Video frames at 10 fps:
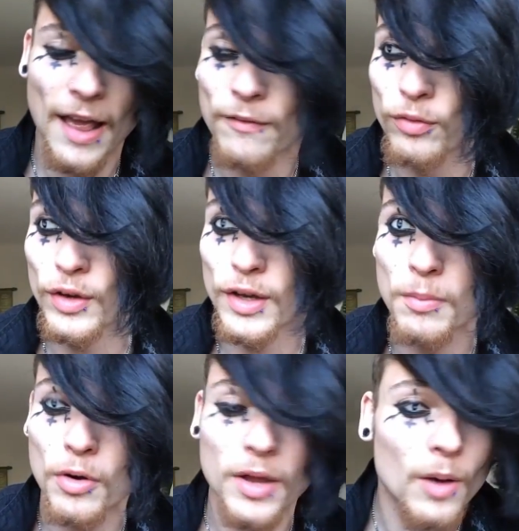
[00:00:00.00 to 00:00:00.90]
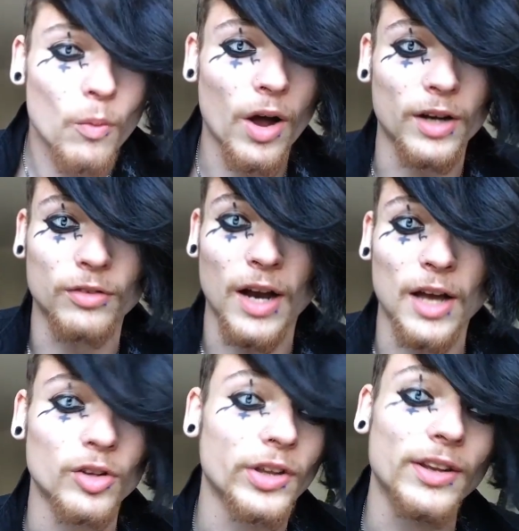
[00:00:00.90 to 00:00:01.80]
every emo kid walked
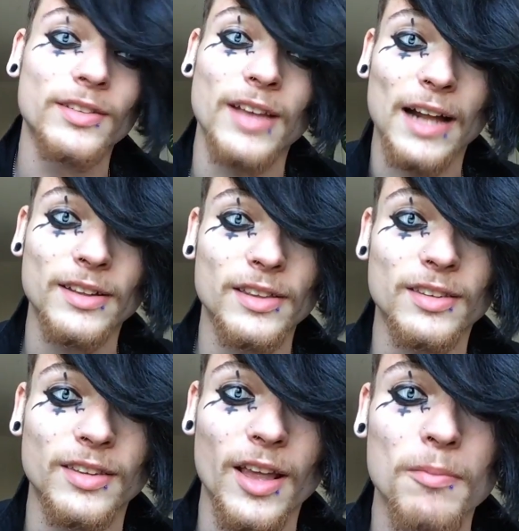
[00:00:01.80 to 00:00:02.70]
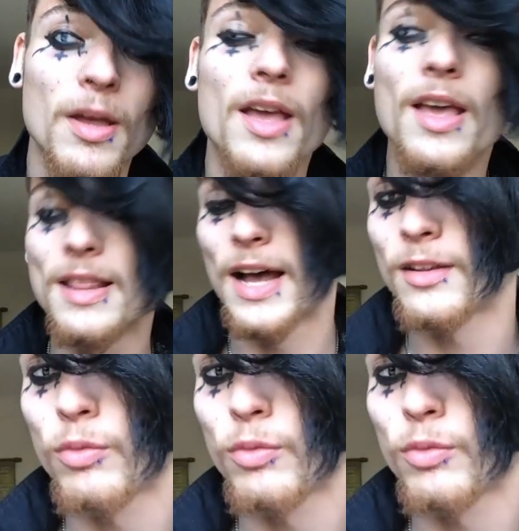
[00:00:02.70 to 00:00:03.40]
around looking exactly the same, that's